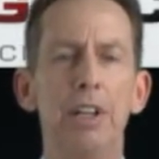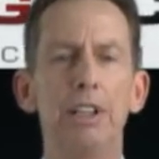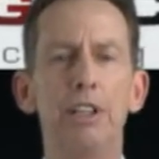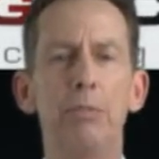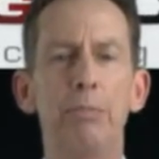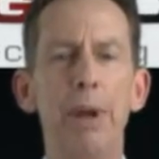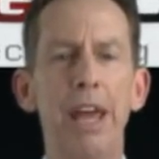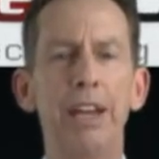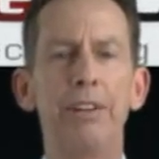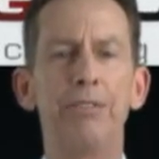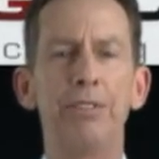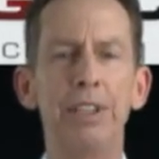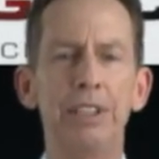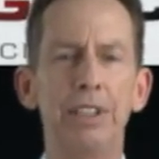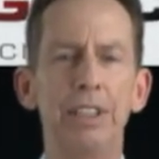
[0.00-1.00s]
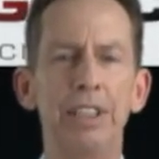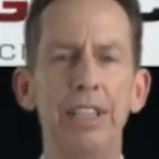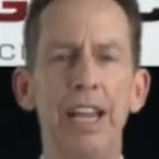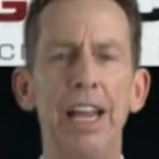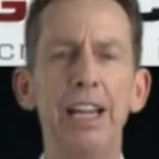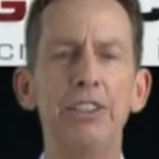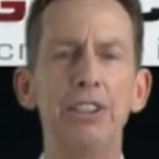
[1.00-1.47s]
The benefit to
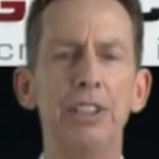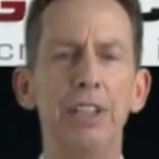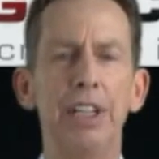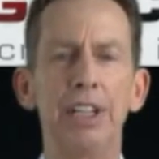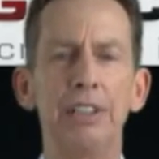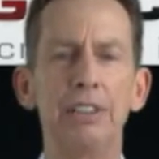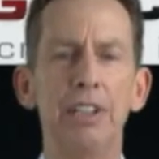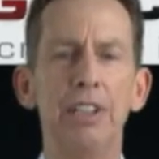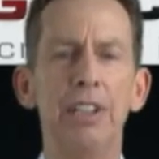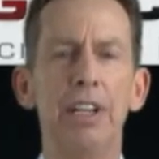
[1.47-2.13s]
the agent is